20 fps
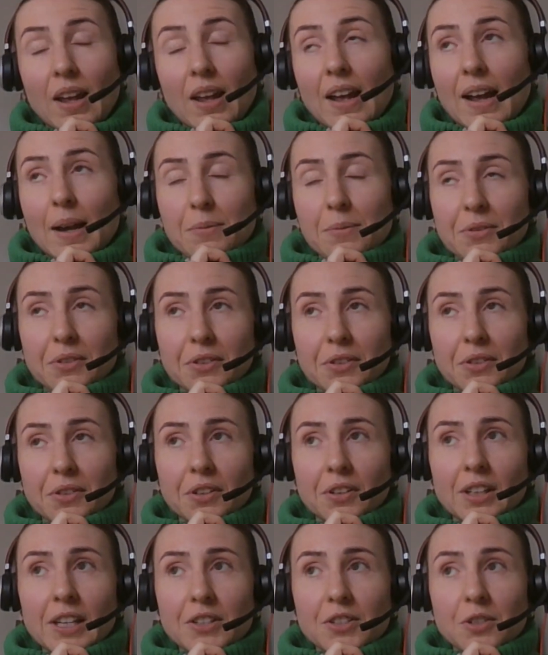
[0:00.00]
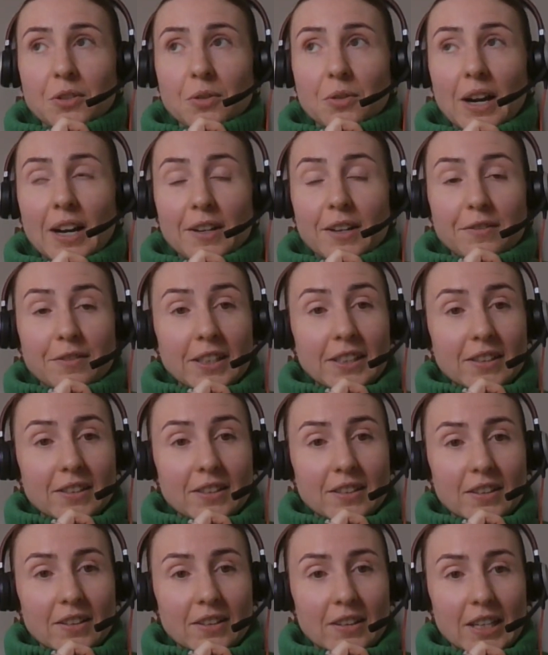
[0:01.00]
Absolutely. So I find
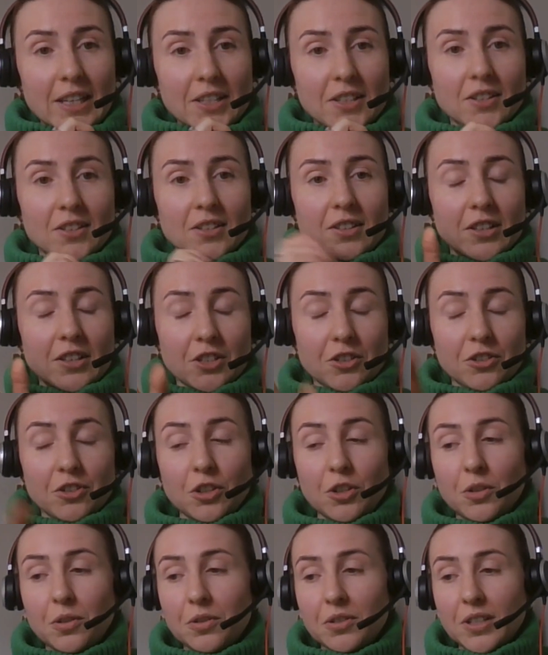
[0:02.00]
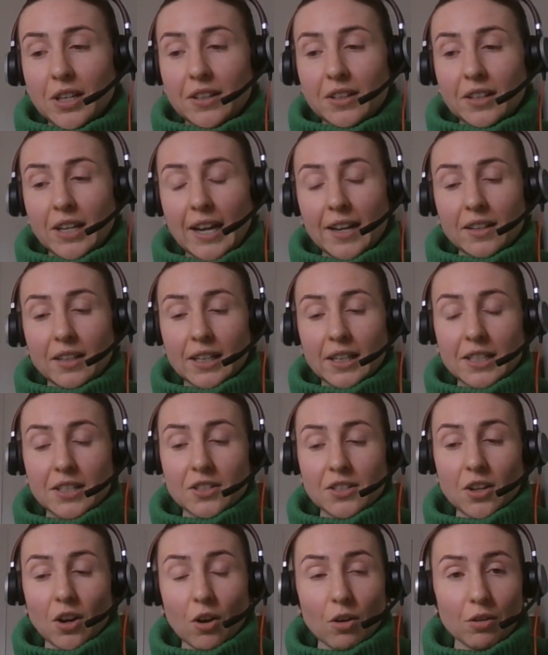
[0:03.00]
this news and the
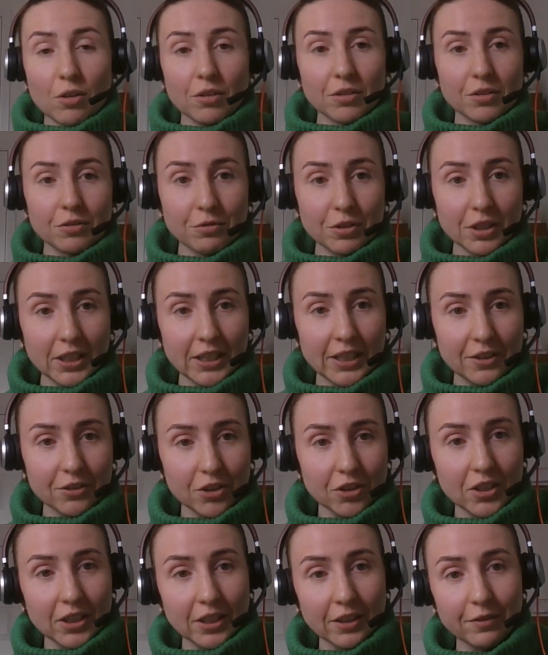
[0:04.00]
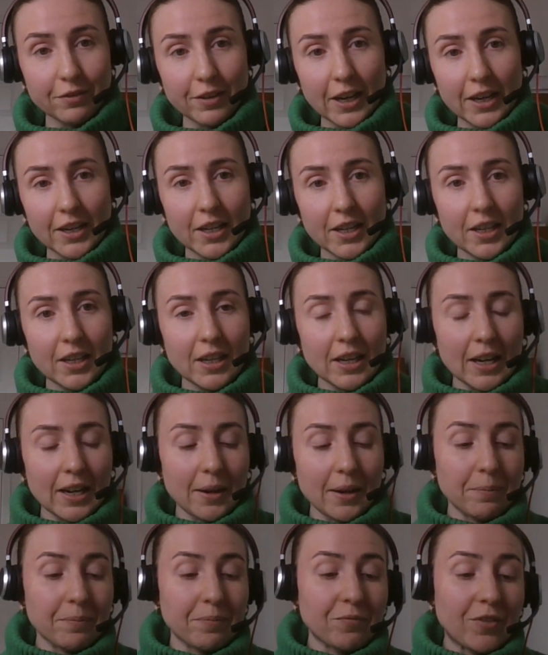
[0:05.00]
headlines all really interesting and very
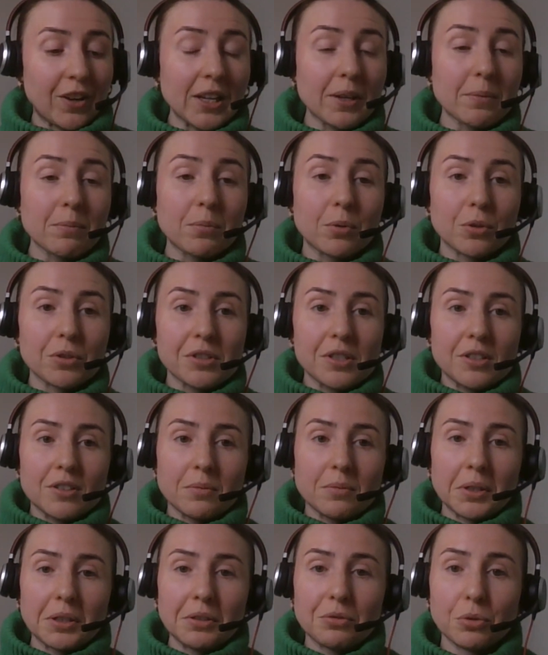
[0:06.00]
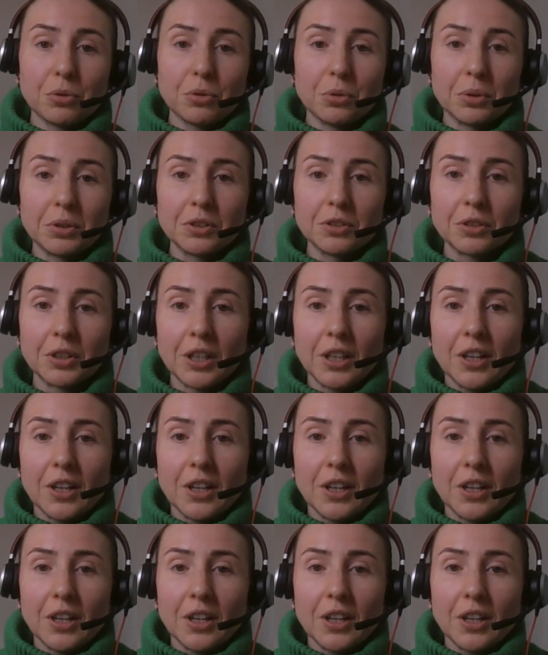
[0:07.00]
important to my role.